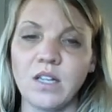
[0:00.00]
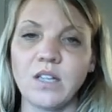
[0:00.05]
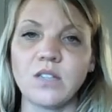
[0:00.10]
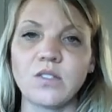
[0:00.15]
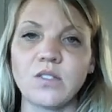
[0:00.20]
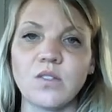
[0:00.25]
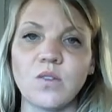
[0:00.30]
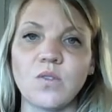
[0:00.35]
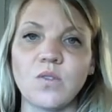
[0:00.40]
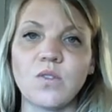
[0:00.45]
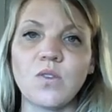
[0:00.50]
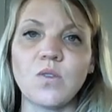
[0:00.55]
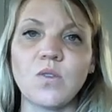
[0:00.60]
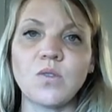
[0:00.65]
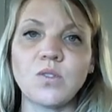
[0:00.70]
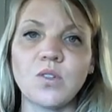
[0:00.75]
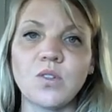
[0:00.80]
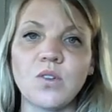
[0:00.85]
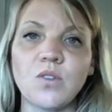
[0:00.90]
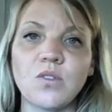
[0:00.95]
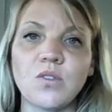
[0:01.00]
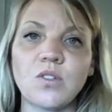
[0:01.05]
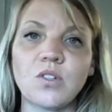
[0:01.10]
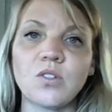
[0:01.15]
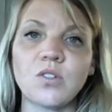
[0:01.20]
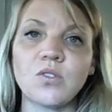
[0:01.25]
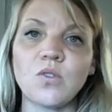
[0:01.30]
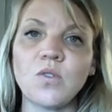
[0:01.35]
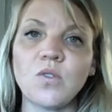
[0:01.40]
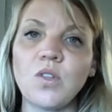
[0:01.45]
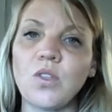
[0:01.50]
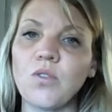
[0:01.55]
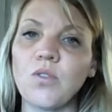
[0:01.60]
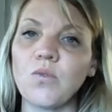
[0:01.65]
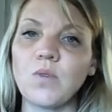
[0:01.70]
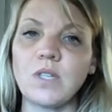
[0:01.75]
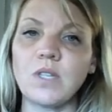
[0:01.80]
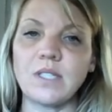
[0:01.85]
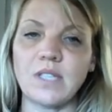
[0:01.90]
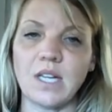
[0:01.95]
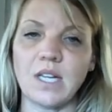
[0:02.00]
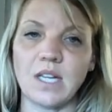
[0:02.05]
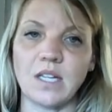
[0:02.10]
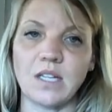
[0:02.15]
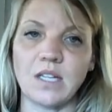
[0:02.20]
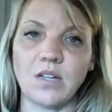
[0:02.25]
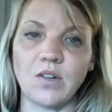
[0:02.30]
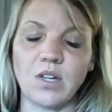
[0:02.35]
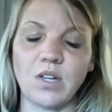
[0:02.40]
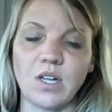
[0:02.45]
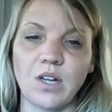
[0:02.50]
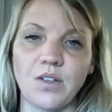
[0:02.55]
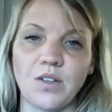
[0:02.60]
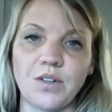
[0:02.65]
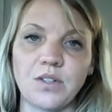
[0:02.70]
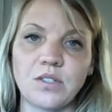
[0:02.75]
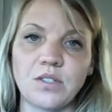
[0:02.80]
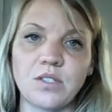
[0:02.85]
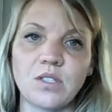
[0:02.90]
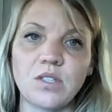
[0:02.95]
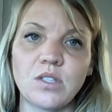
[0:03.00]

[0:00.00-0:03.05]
So there's only three secondary colors.